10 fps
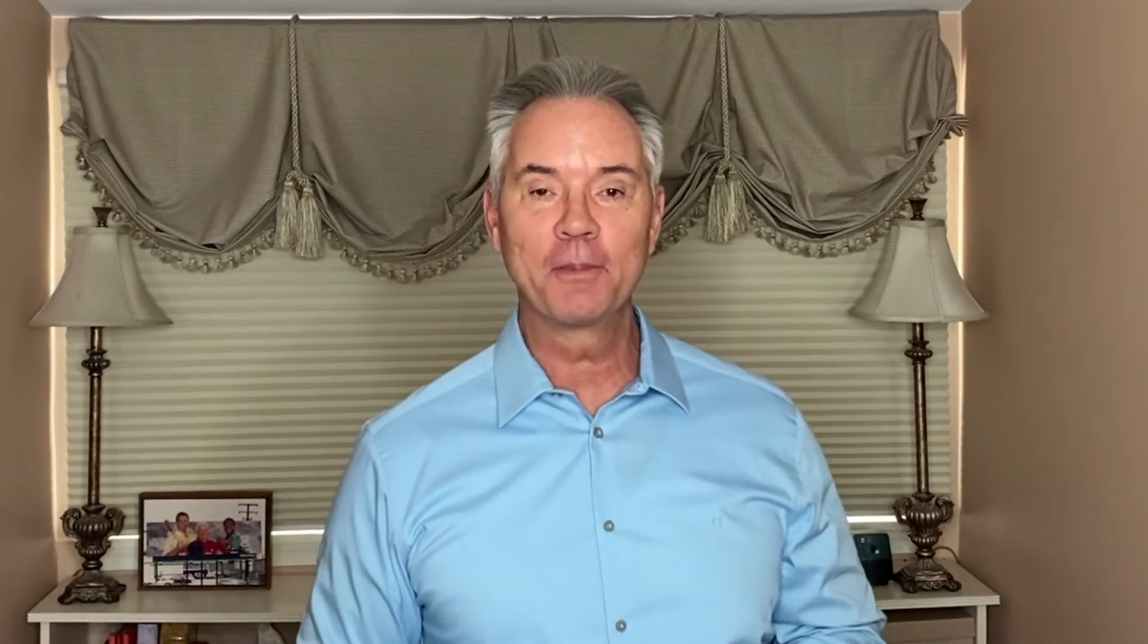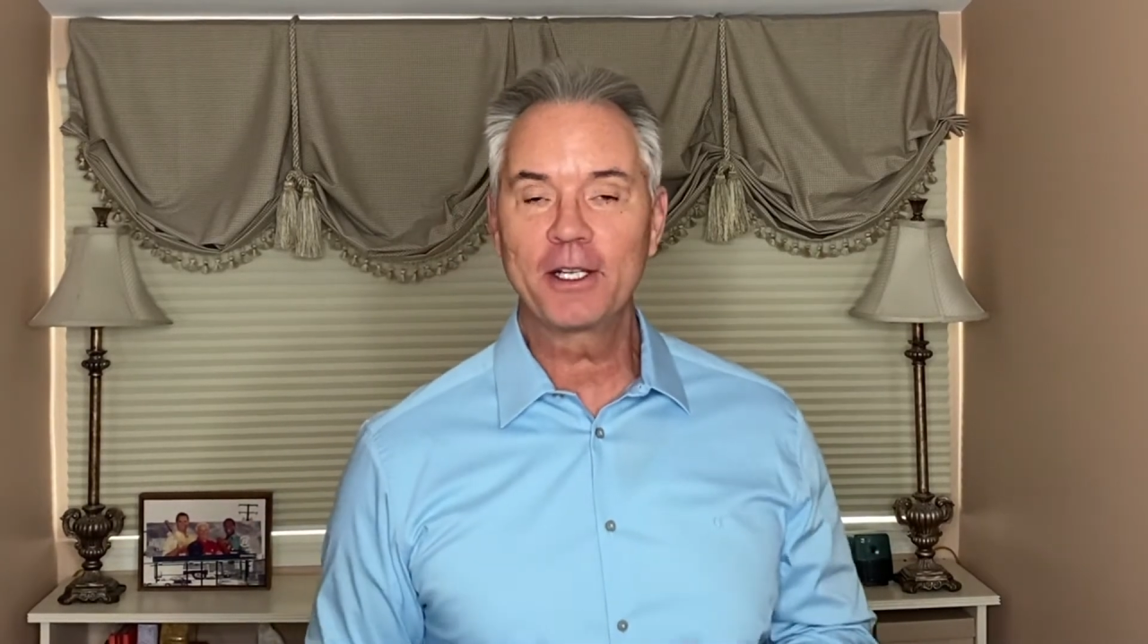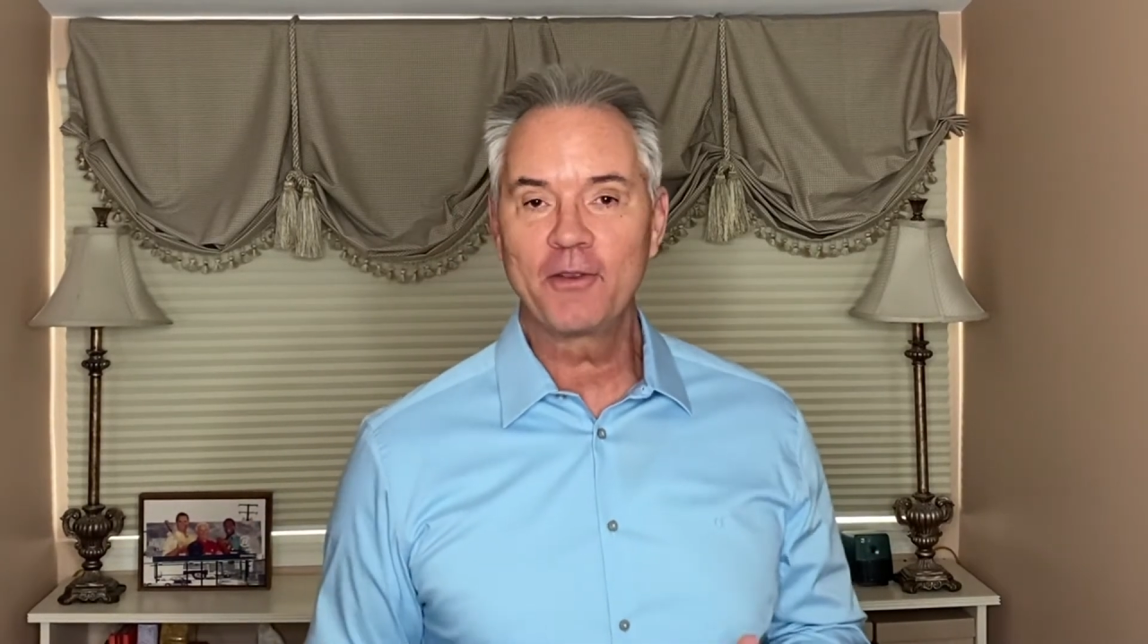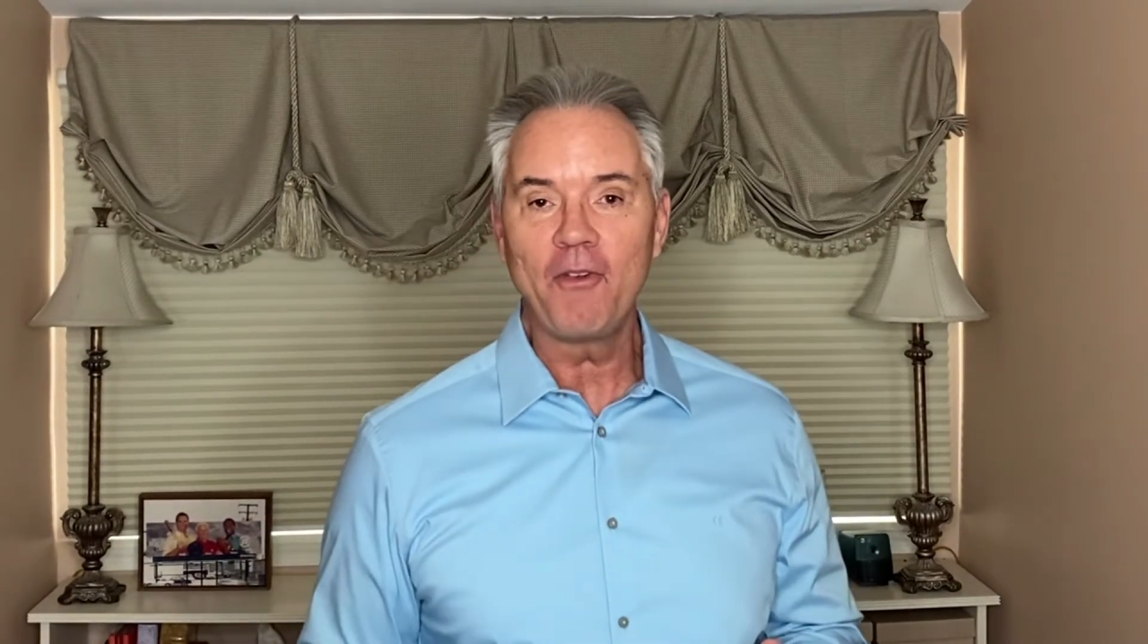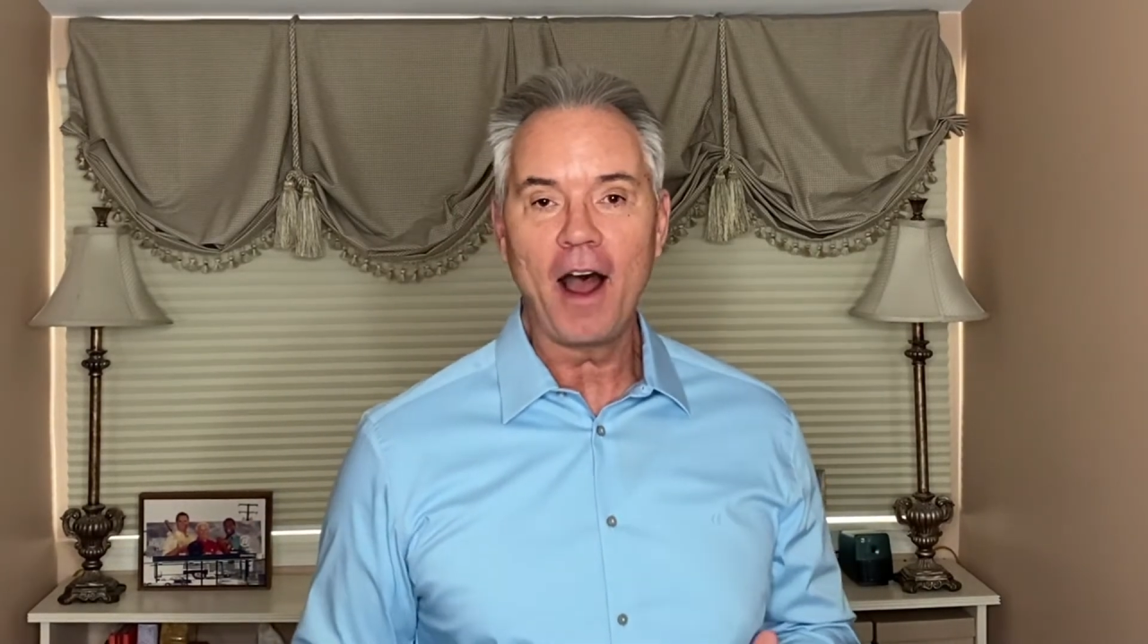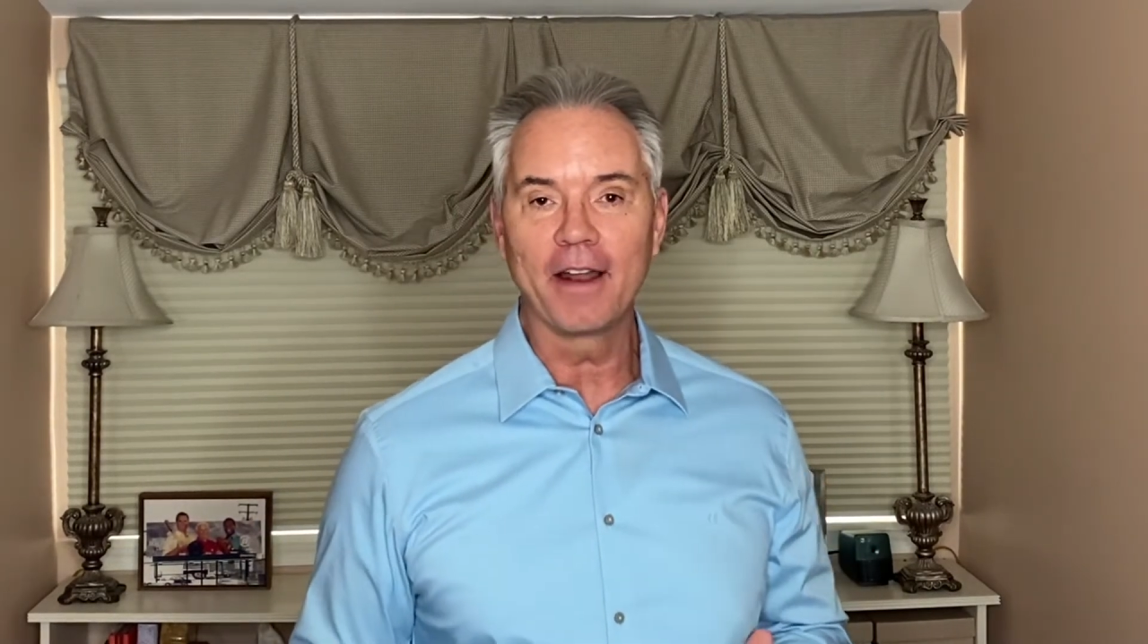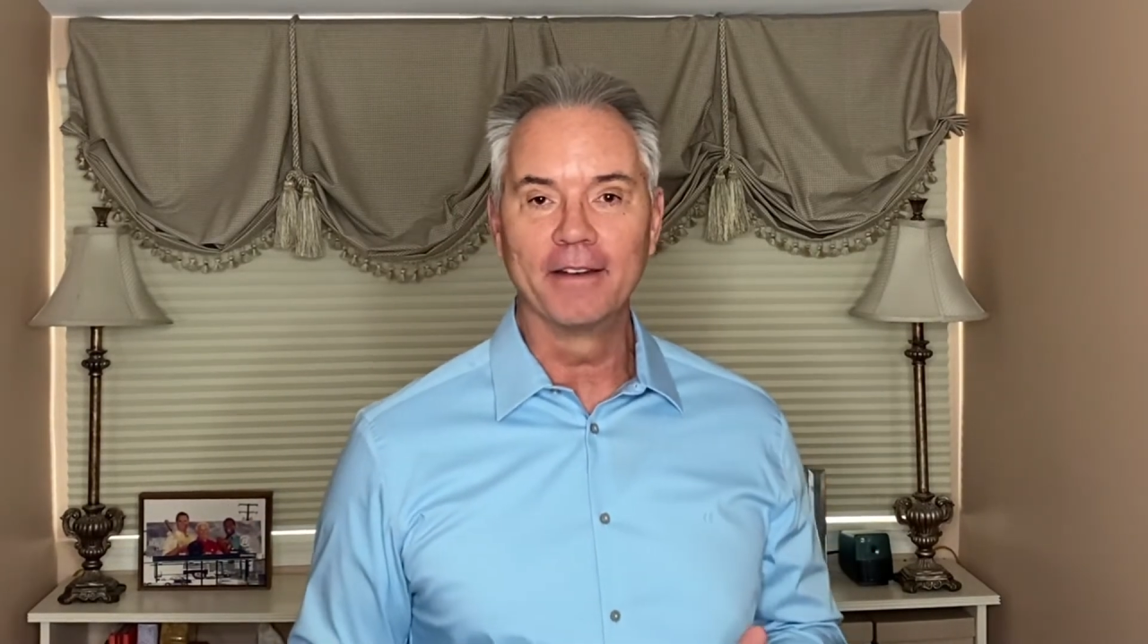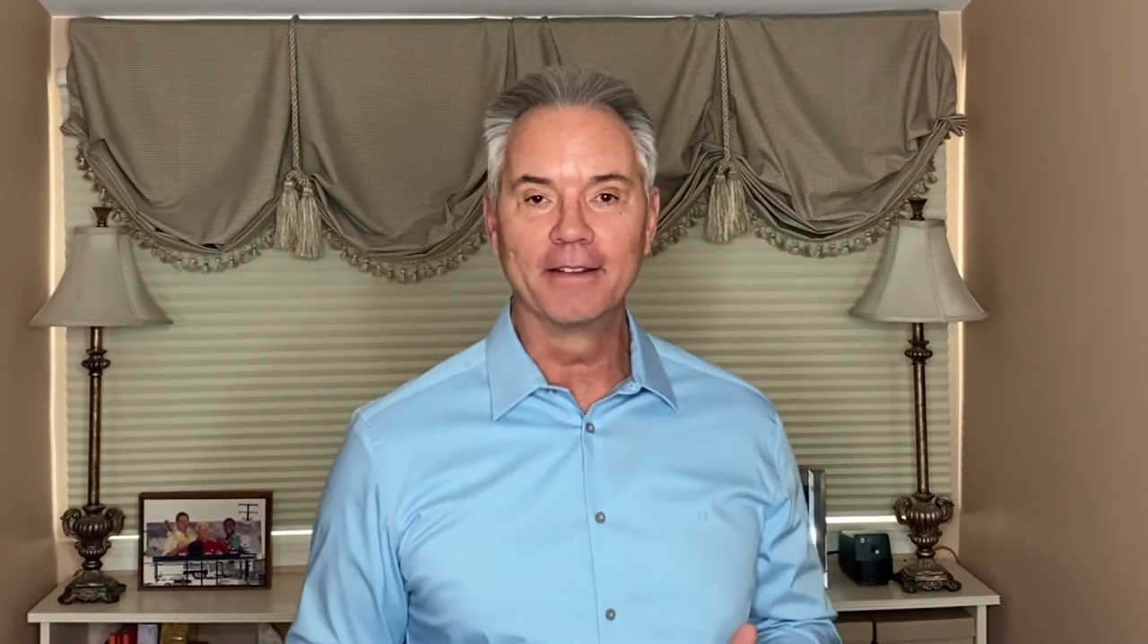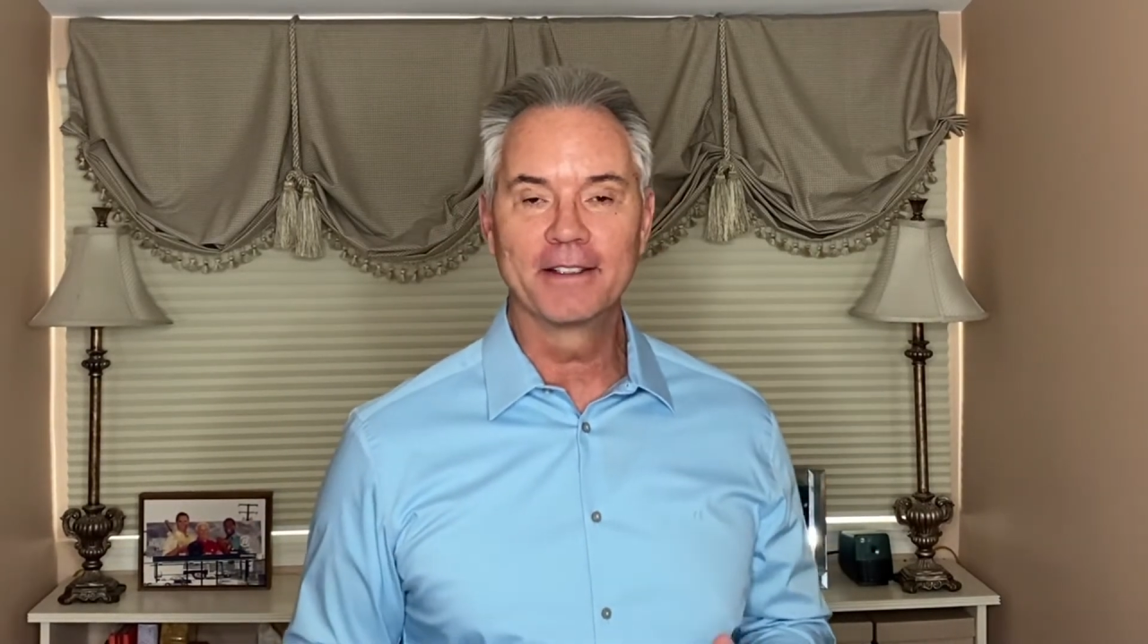but it's fun.